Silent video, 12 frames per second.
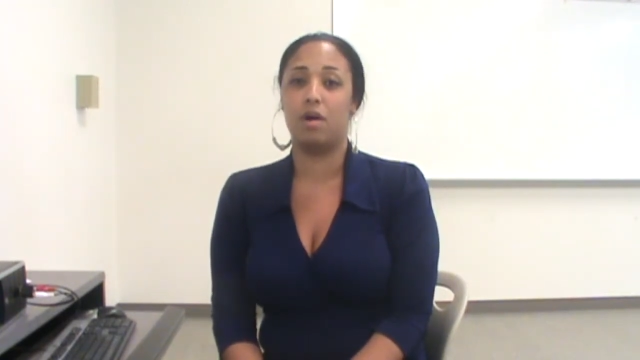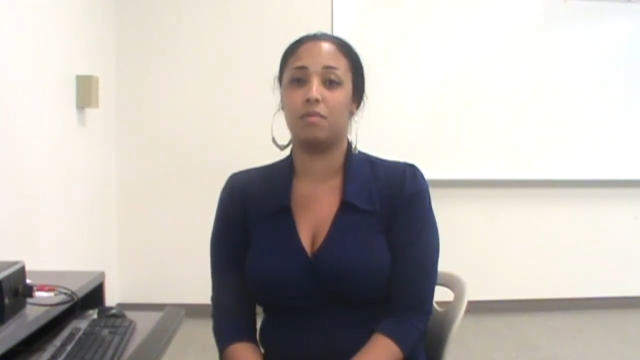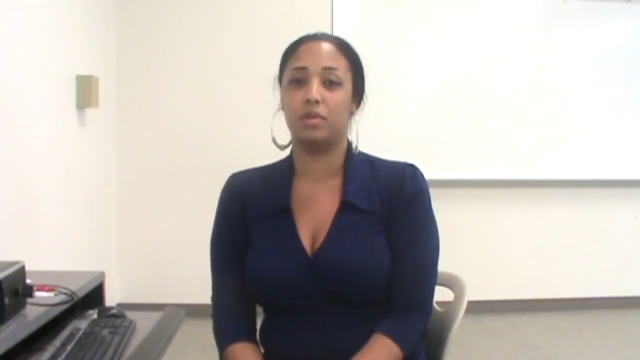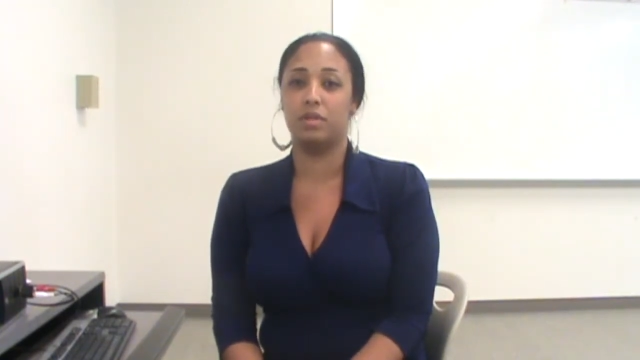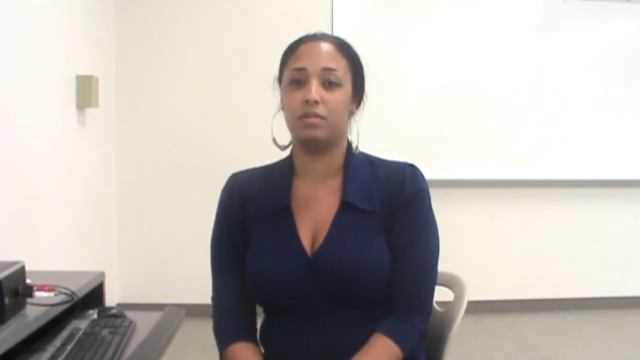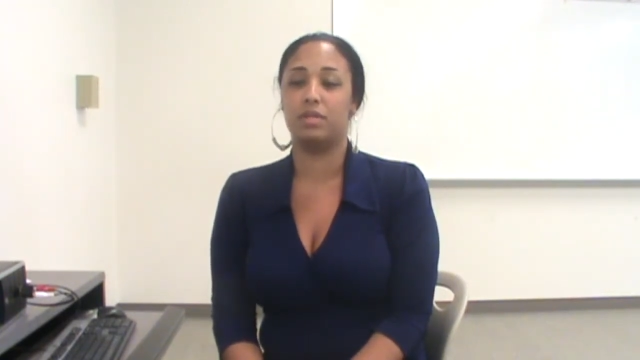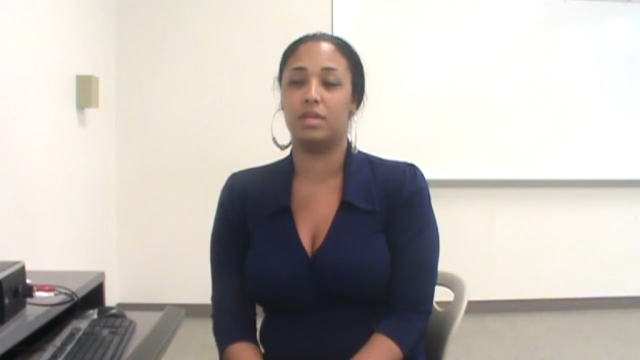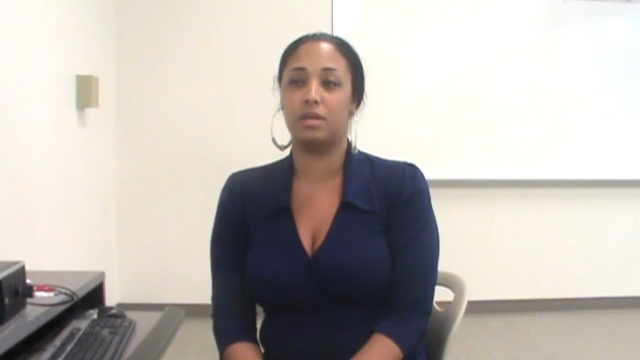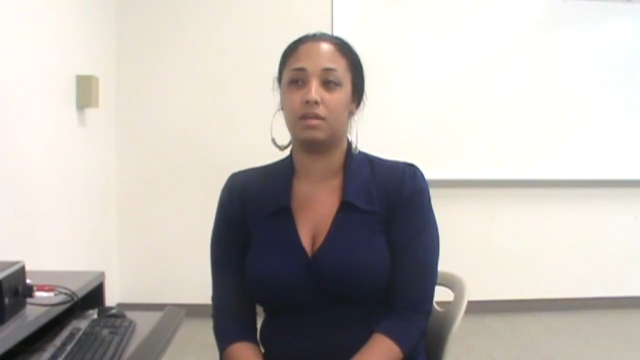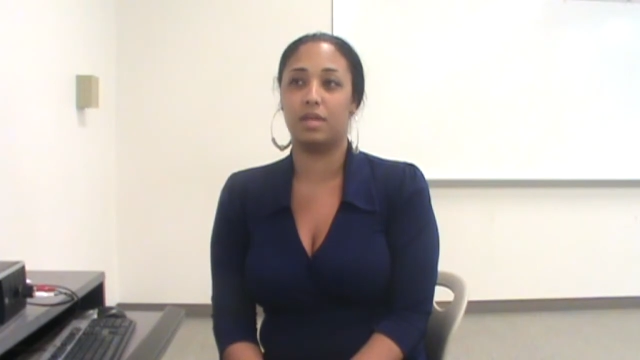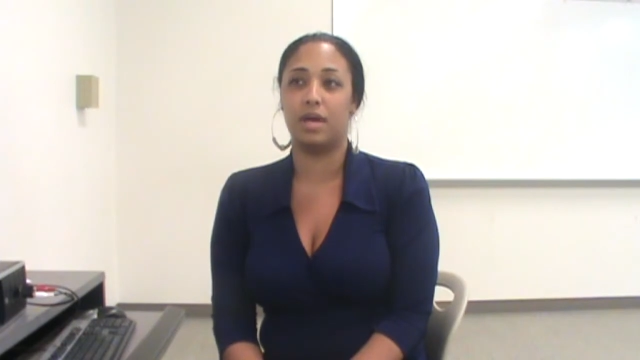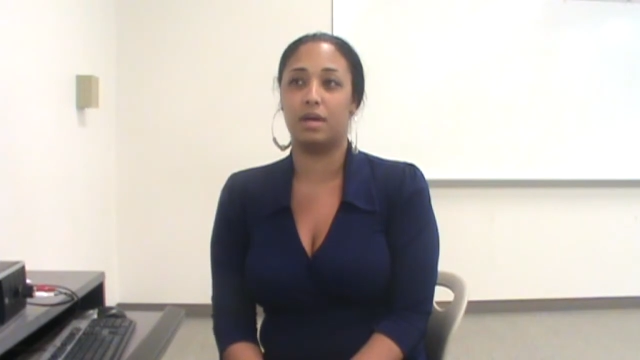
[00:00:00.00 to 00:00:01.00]
I really think
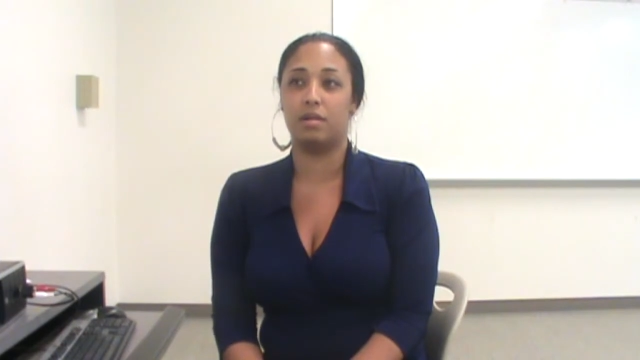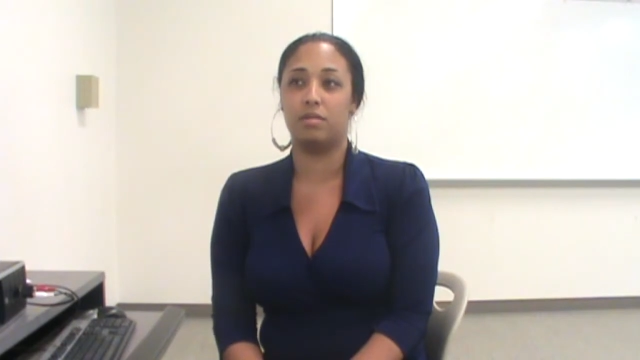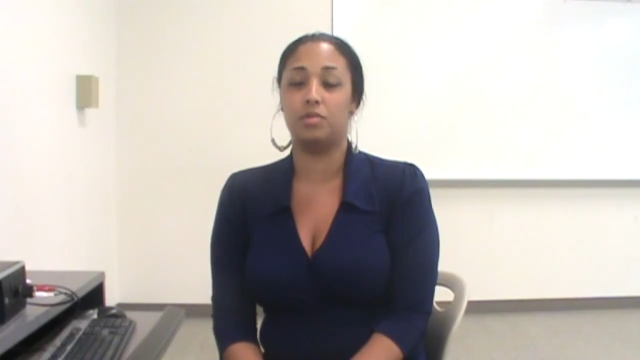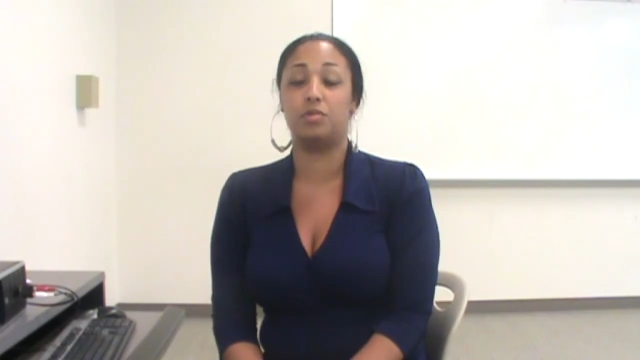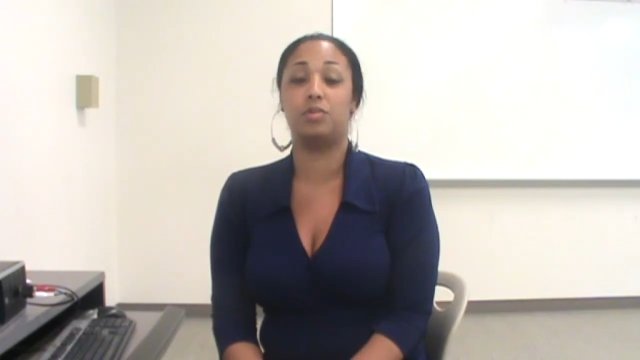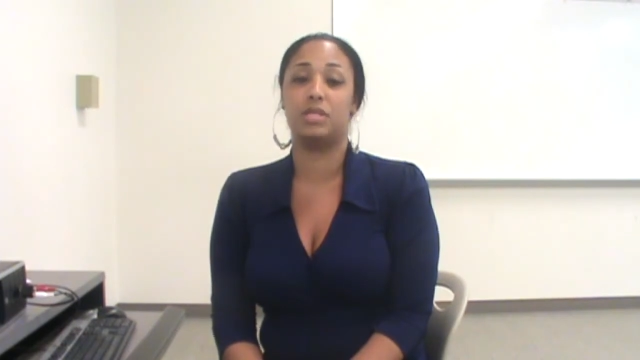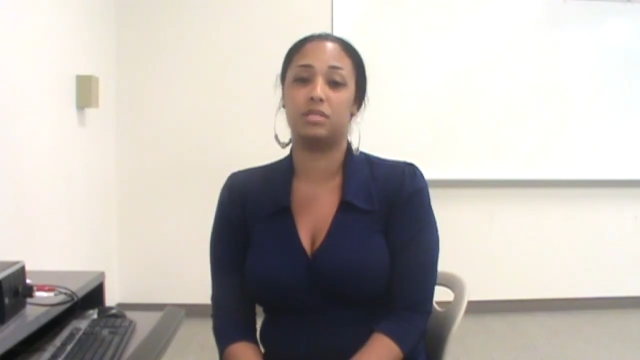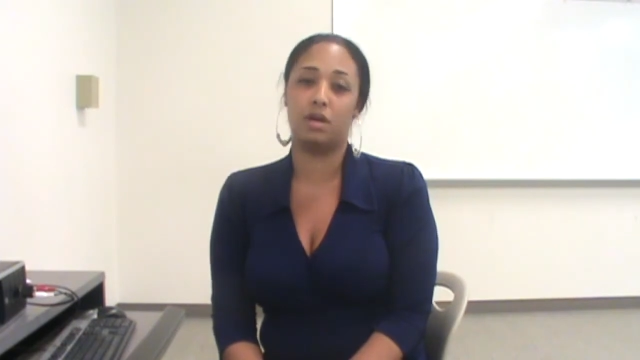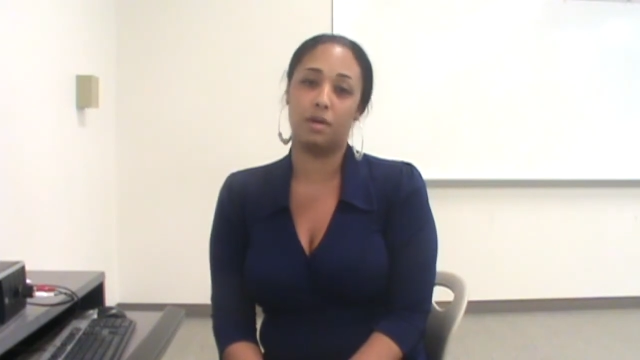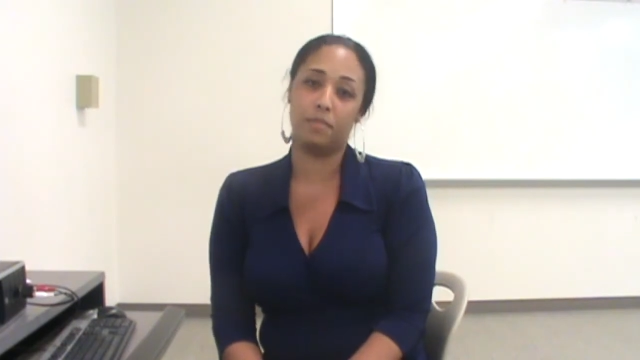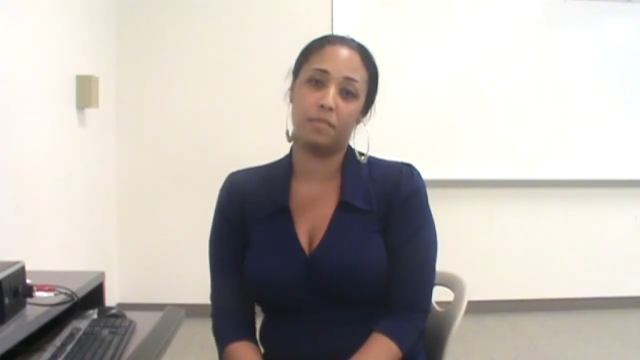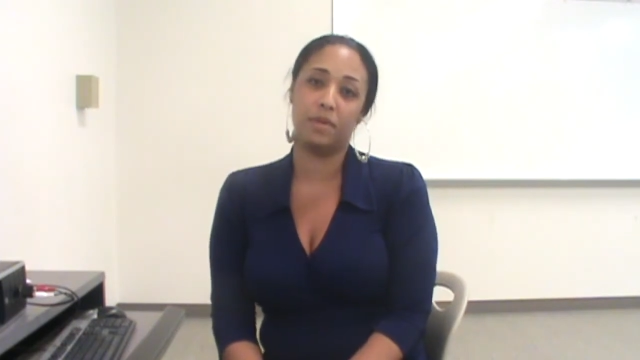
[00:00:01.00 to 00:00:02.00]
that these
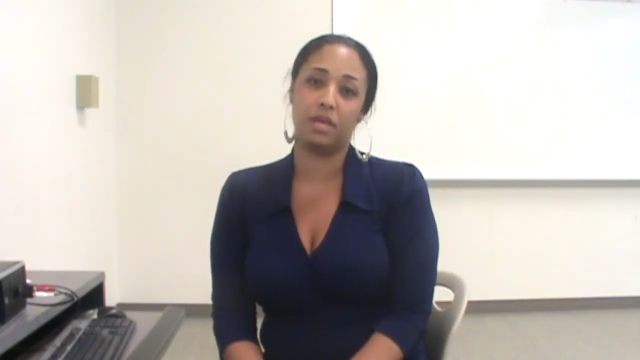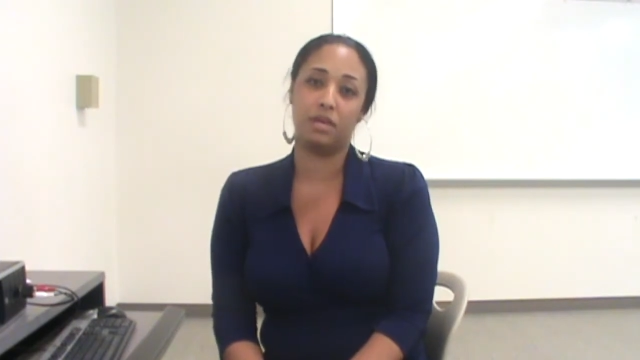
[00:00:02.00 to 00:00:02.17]
upcoming